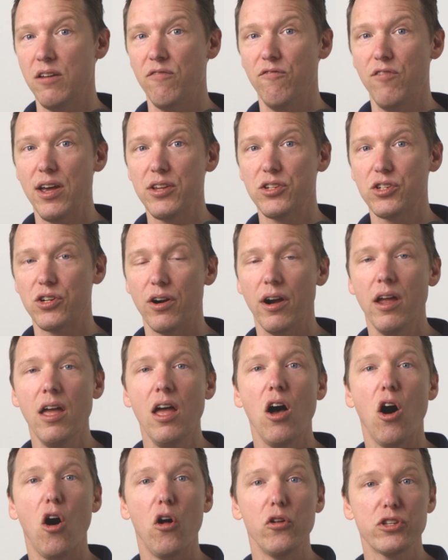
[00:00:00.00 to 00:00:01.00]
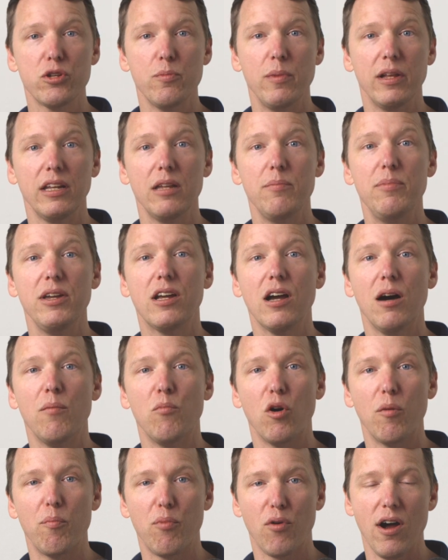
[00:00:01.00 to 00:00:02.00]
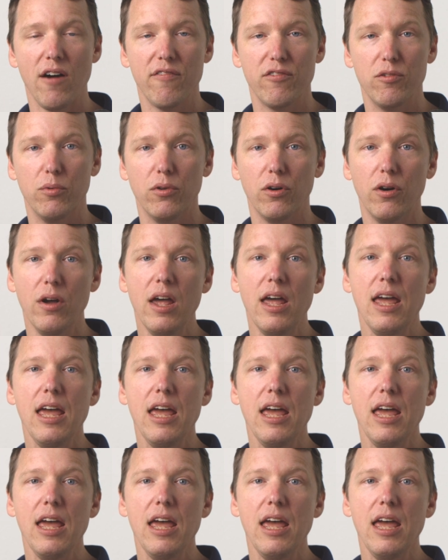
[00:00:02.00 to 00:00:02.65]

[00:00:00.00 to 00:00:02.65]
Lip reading: investor, ultimately become more profitable.